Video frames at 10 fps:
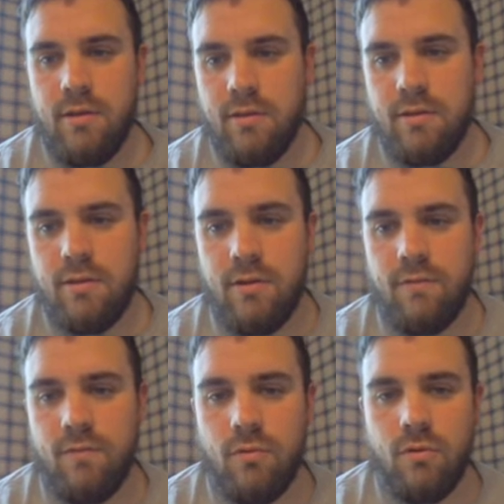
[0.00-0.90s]
So
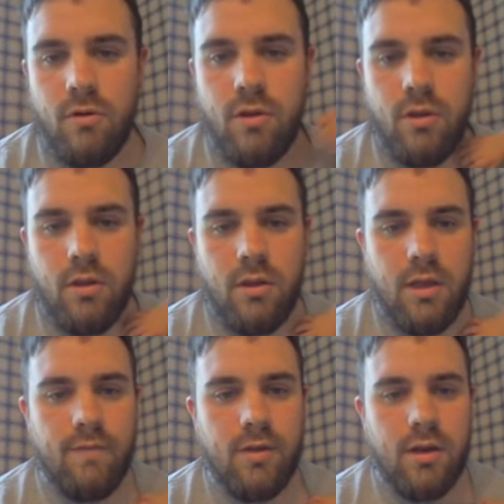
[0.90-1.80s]
therefore,
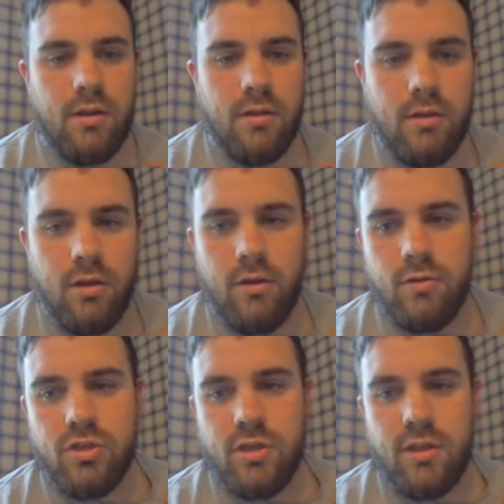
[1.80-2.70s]

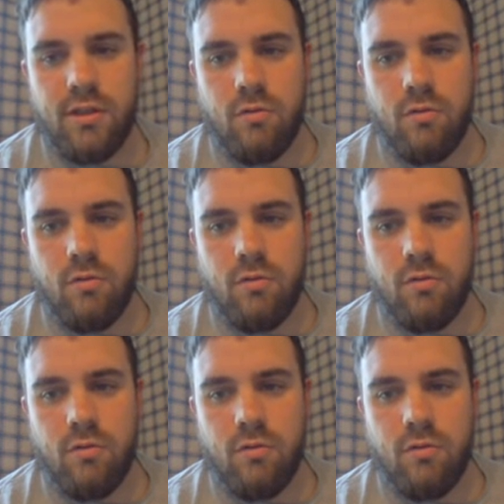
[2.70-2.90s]
she's